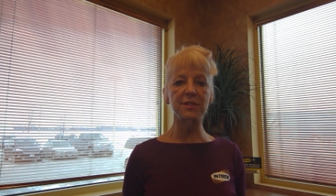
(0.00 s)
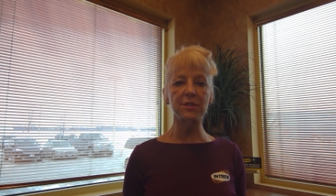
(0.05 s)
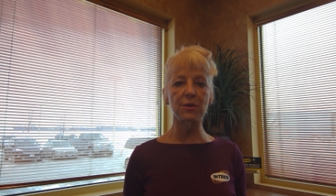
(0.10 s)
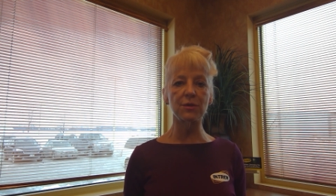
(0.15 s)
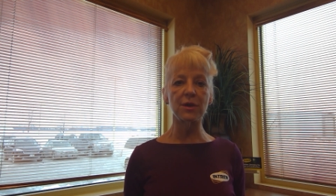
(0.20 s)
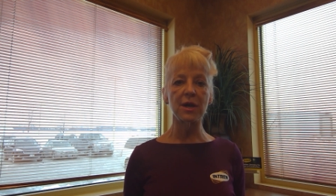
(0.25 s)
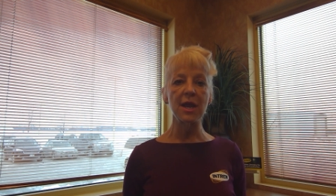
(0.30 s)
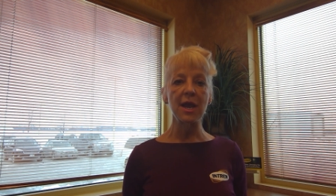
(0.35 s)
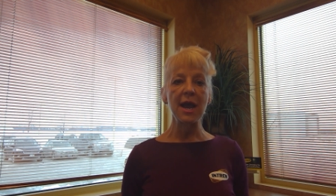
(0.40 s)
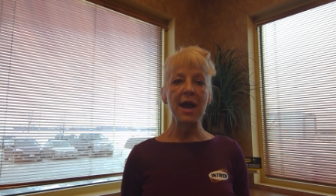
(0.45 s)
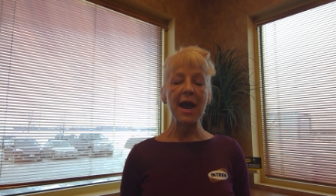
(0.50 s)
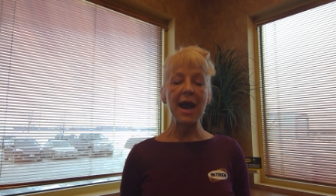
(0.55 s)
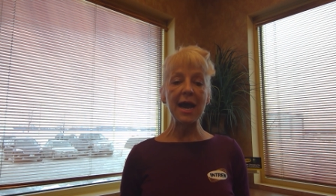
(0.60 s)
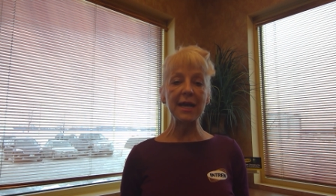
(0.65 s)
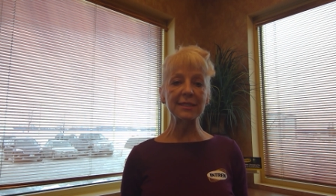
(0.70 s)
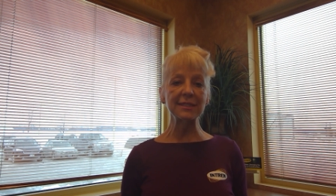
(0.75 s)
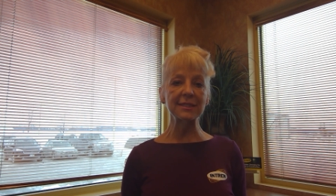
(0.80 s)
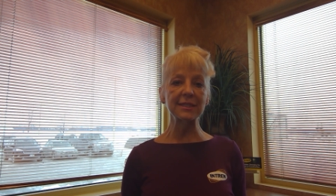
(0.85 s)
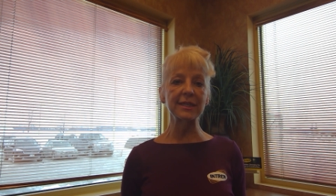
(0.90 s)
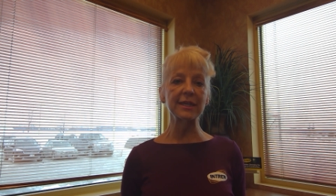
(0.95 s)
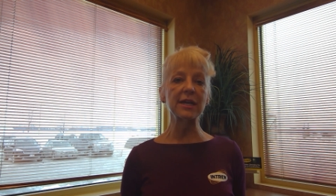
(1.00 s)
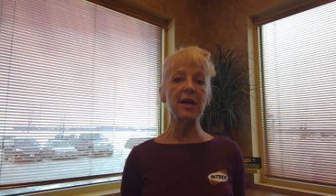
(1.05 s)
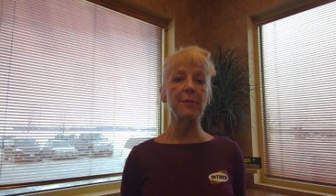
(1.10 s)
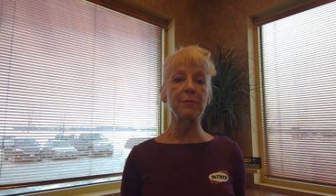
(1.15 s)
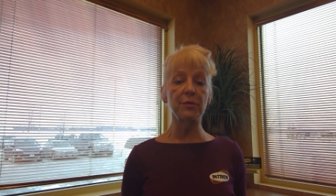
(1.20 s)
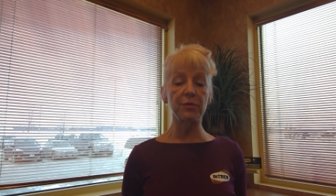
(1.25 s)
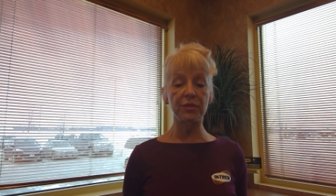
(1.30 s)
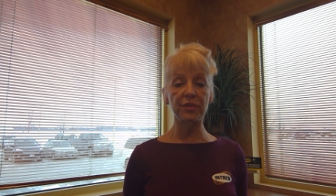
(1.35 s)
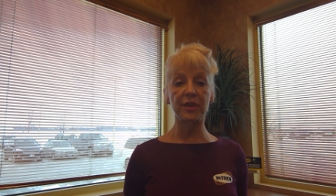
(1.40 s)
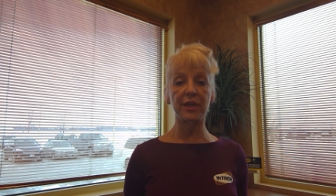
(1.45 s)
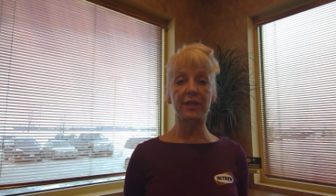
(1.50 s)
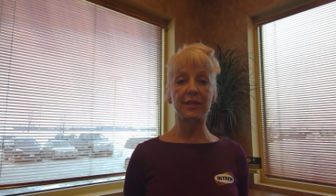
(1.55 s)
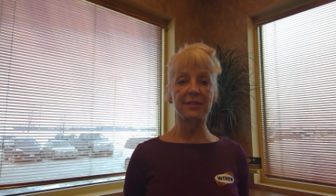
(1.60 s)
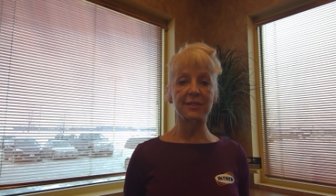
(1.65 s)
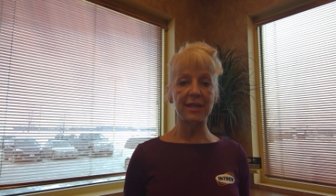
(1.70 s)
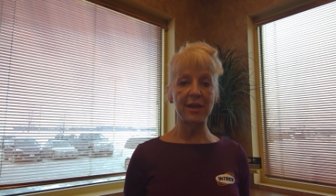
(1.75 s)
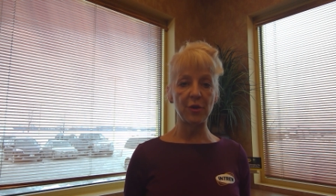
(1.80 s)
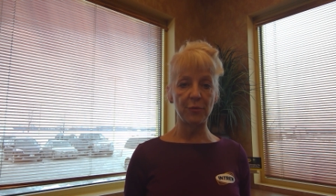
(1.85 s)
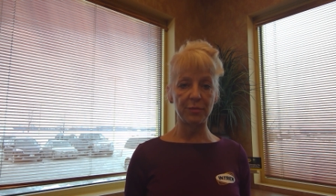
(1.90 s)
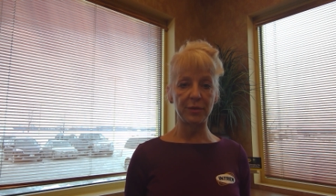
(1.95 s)
So I see a couple things
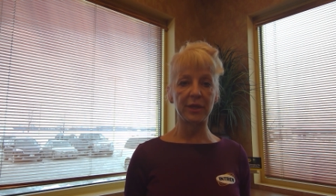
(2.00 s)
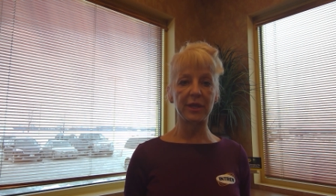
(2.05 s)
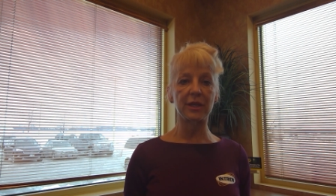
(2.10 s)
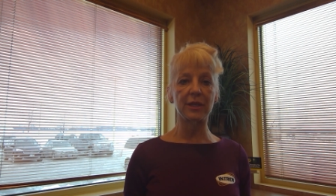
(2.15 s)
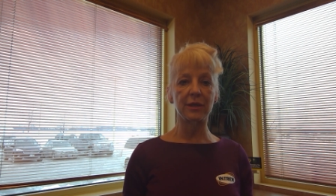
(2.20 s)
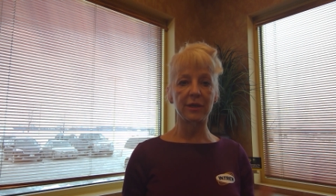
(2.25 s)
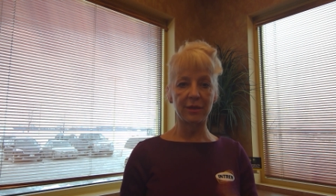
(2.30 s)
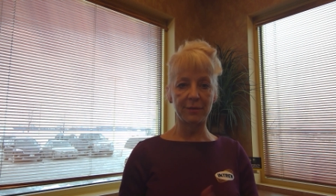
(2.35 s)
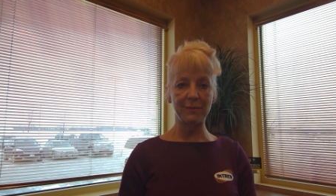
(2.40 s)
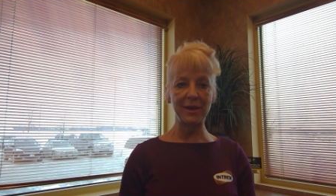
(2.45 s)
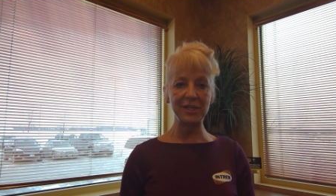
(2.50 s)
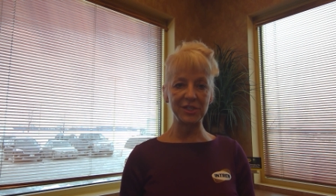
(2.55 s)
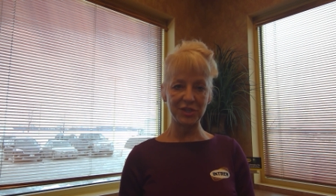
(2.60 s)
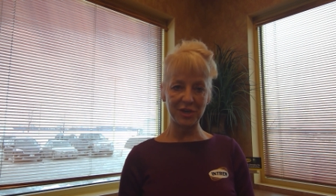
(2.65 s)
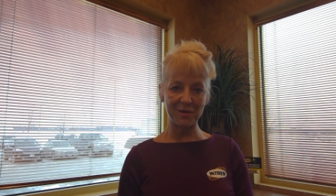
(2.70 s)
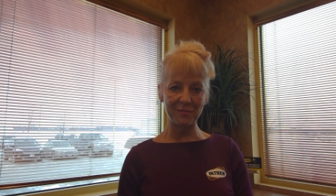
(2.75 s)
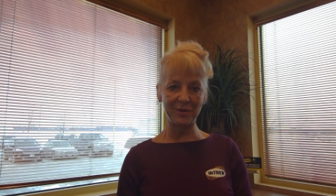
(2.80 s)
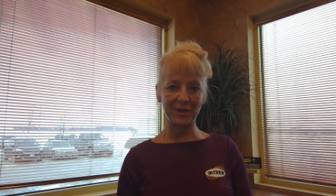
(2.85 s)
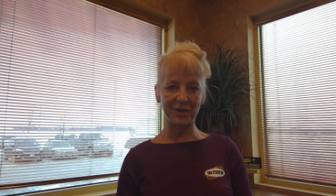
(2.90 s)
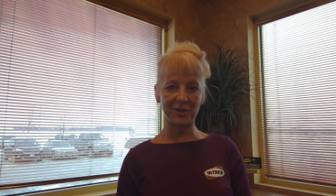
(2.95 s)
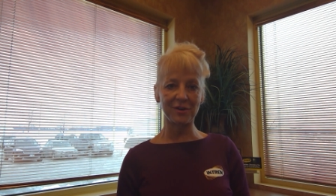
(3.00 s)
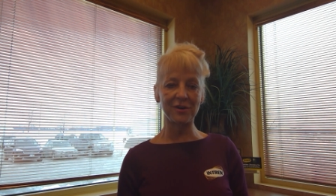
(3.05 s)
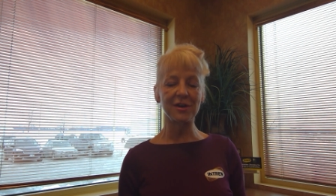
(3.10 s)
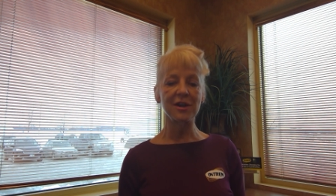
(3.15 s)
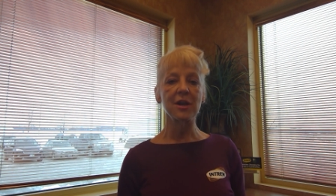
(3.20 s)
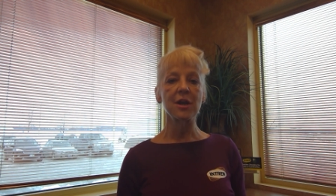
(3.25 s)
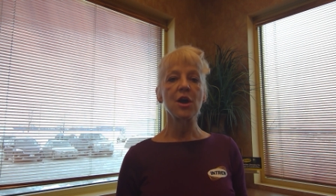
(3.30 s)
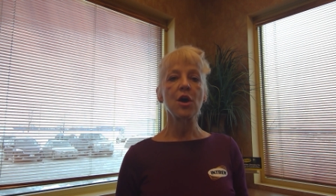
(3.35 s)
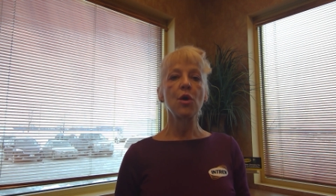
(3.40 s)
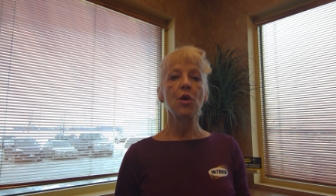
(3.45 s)
helping in my job here.